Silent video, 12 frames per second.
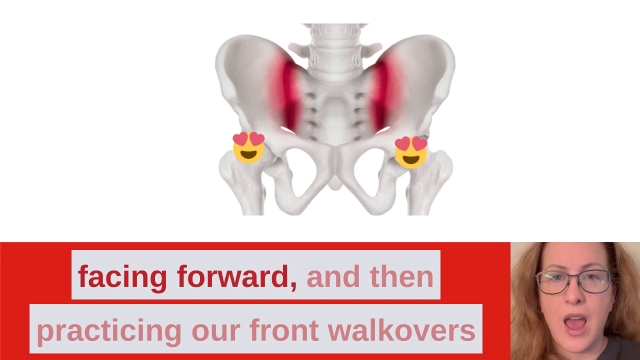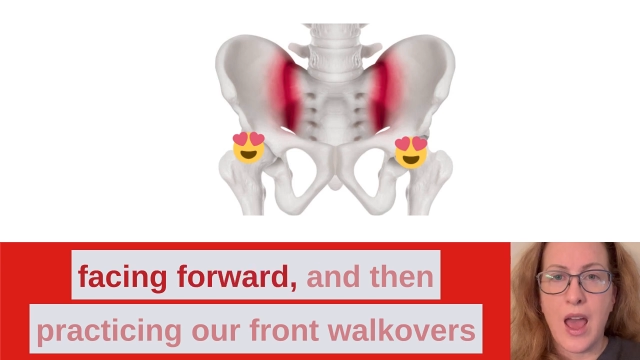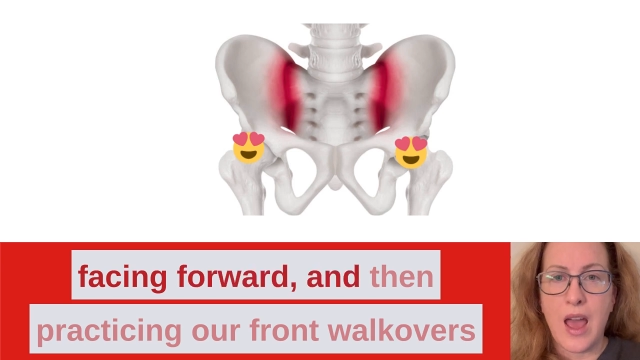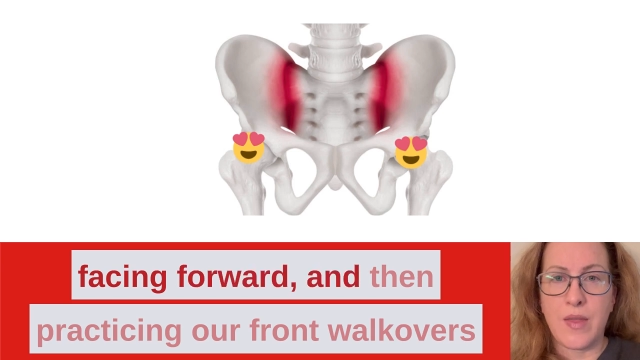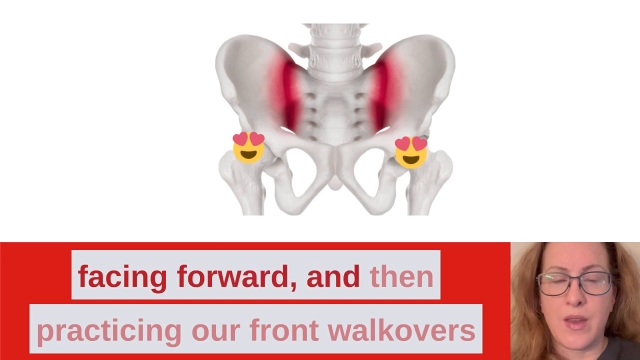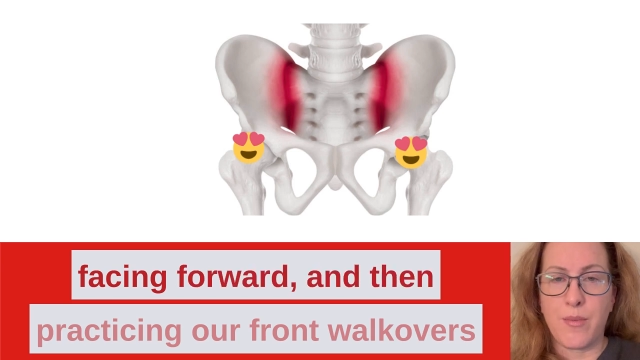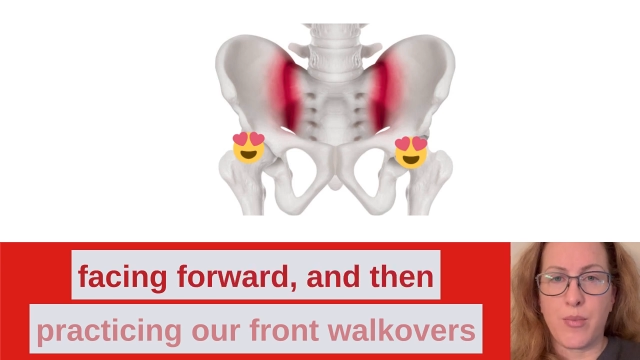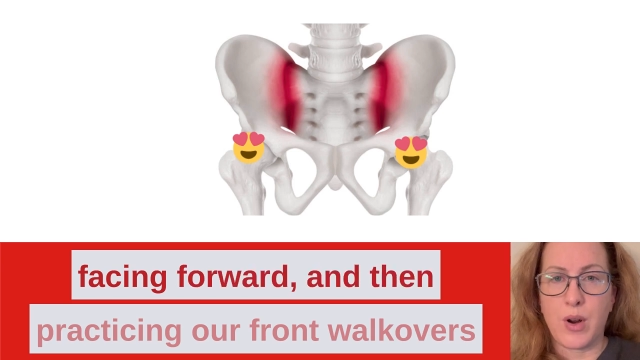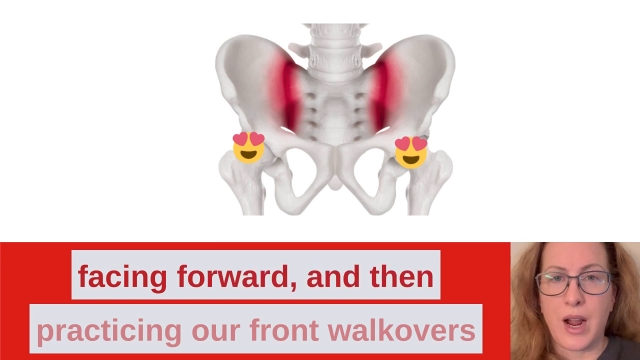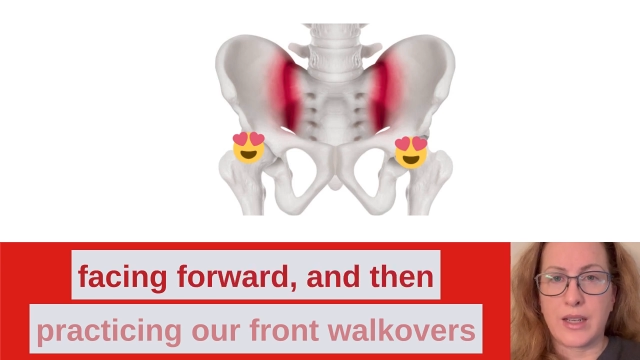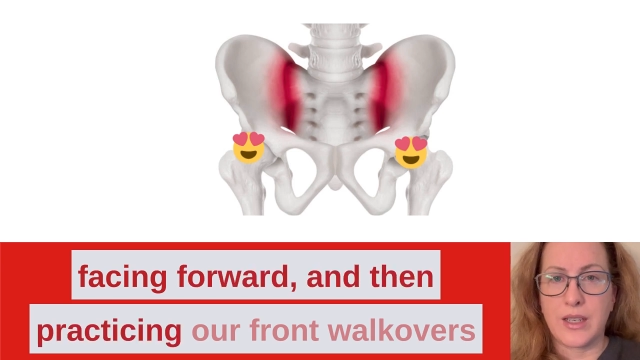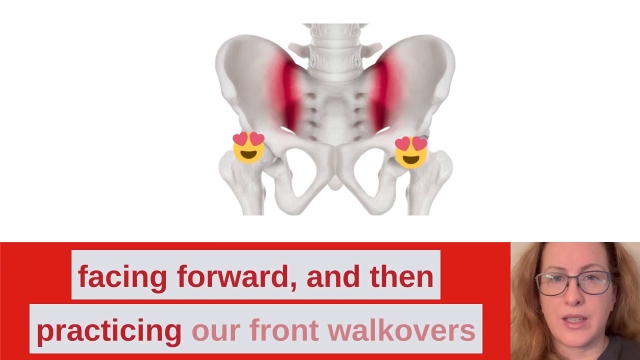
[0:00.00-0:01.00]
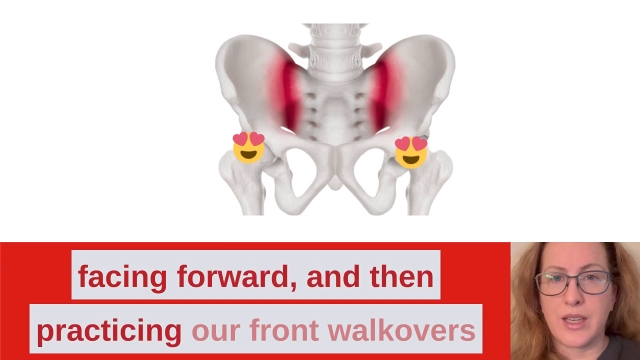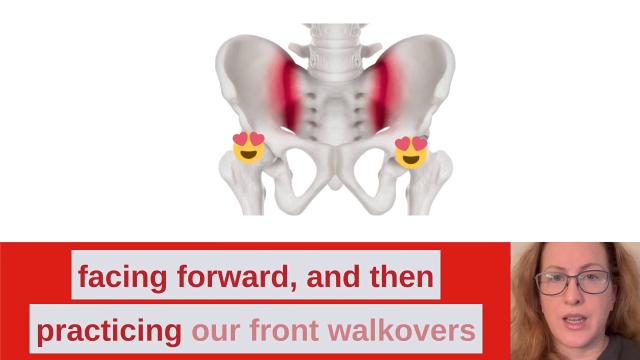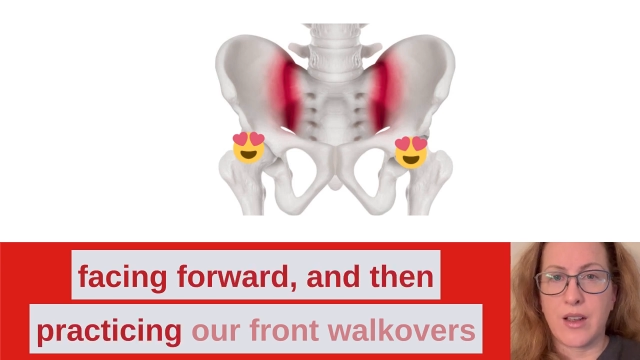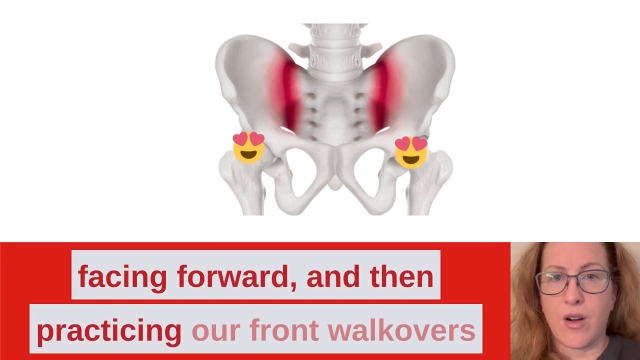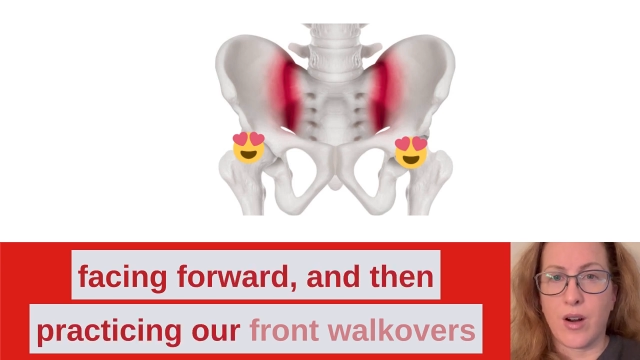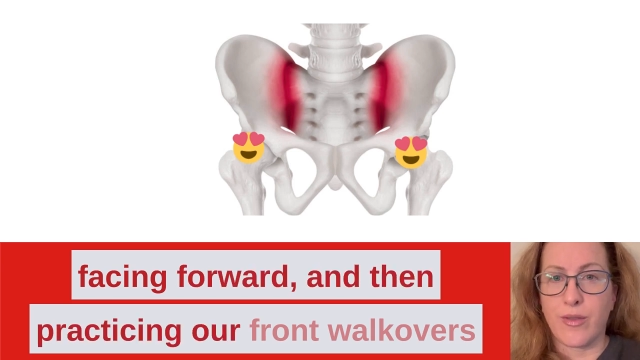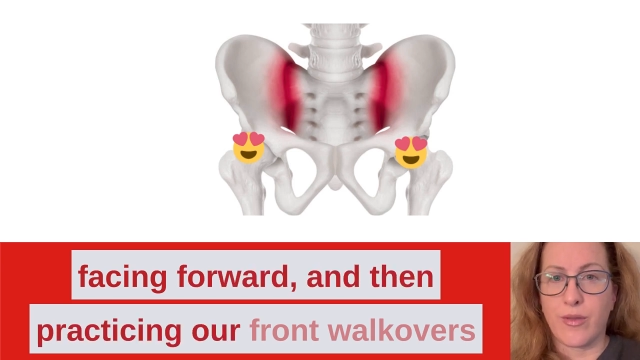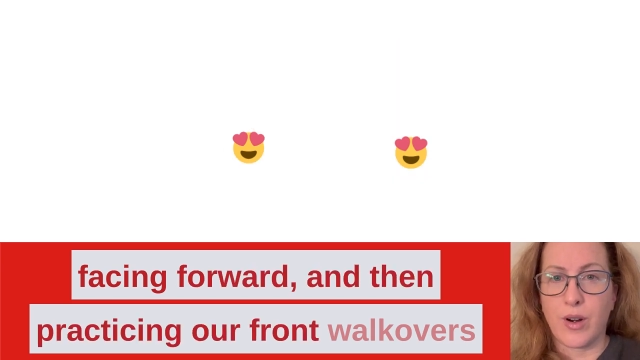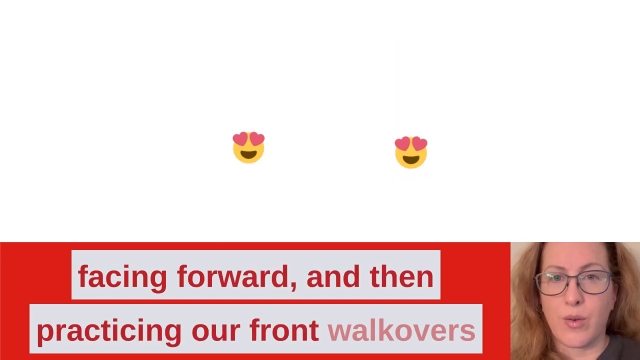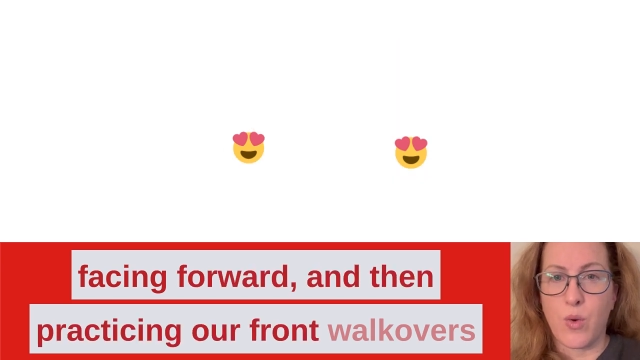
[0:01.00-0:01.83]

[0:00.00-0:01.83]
and then practicing our front